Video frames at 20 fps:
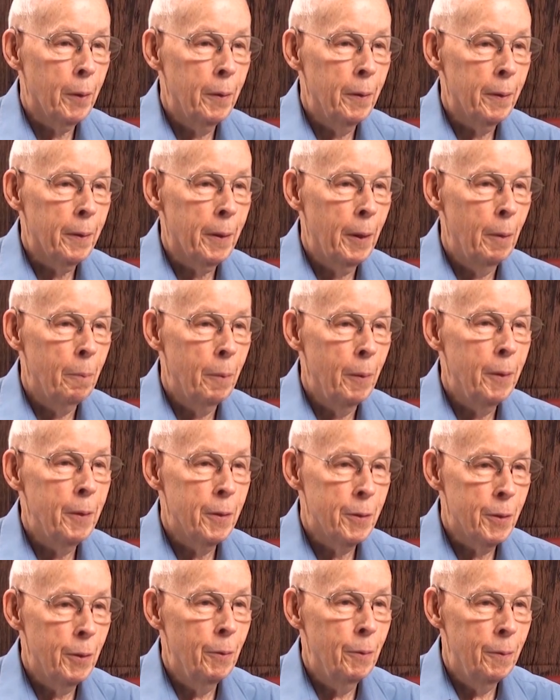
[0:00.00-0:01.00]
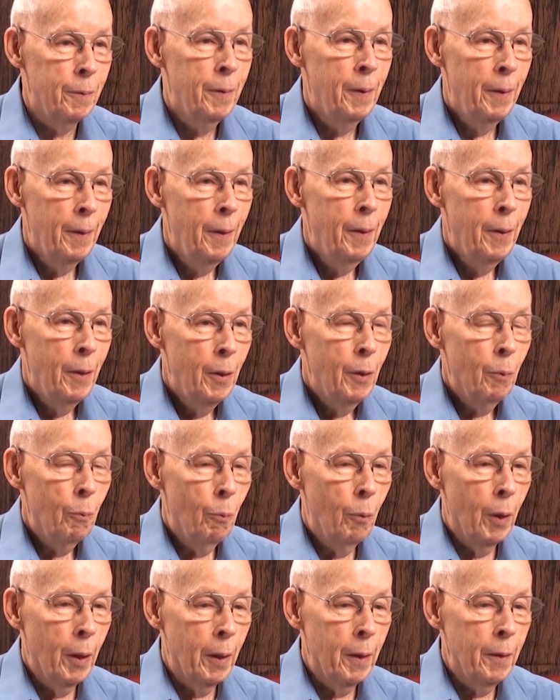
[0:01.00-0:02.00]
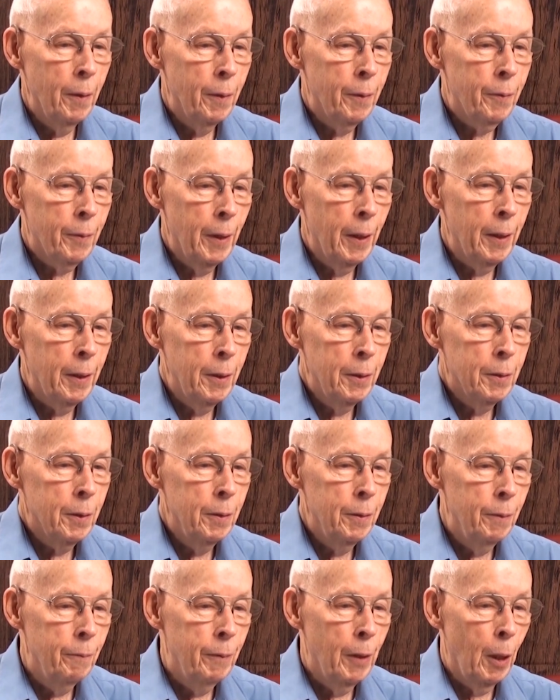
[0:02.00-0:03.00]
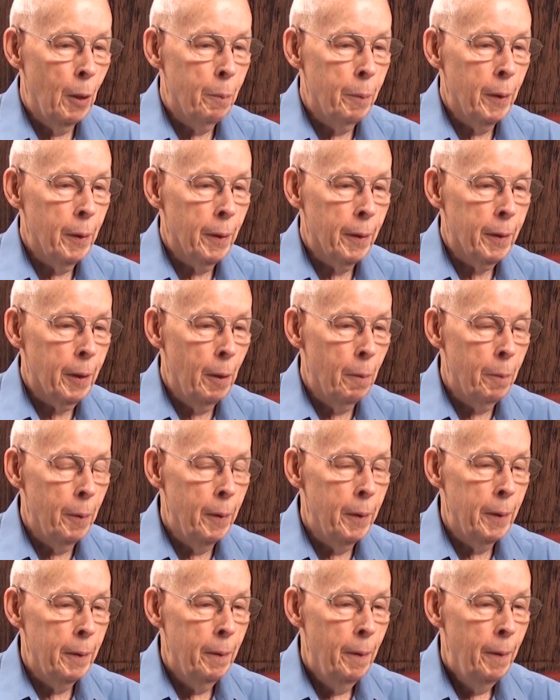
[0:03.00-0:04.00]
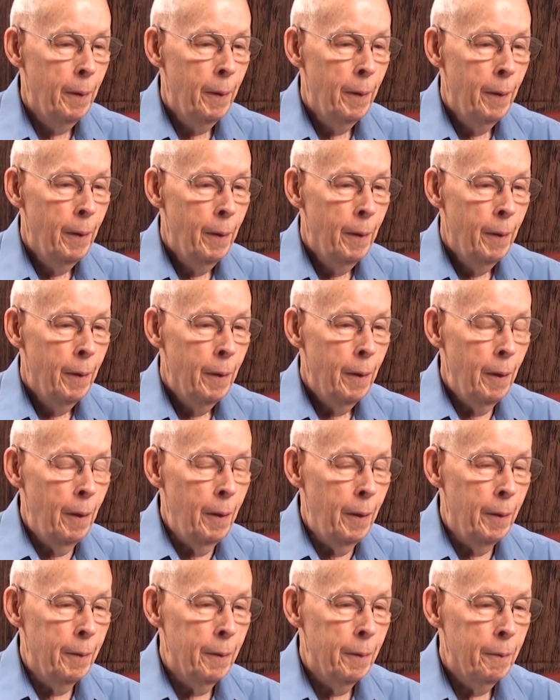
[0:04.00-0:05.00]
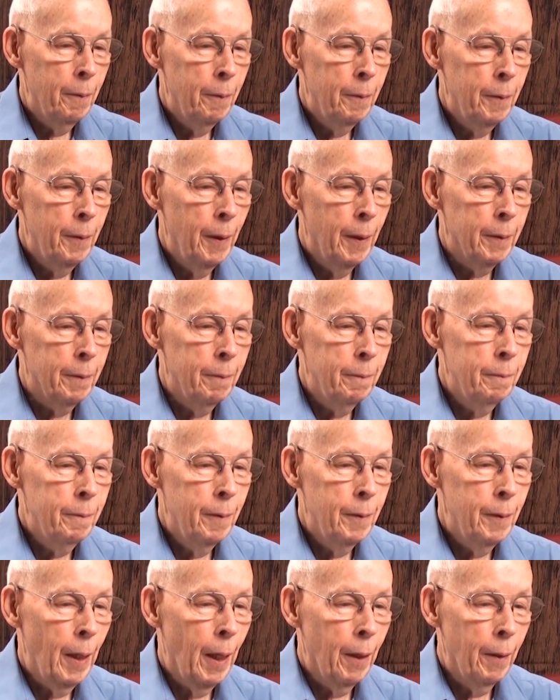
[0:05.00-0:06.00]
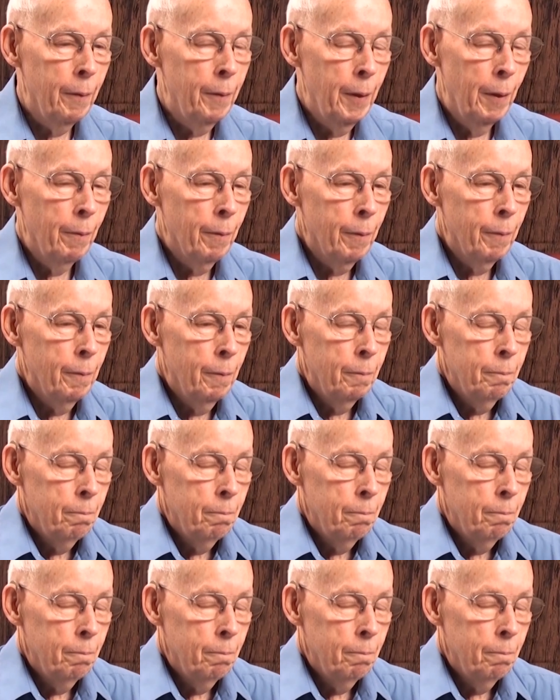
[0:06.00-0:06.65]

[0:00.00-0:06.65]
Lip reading: in the company. So one of the things in developing the company that I never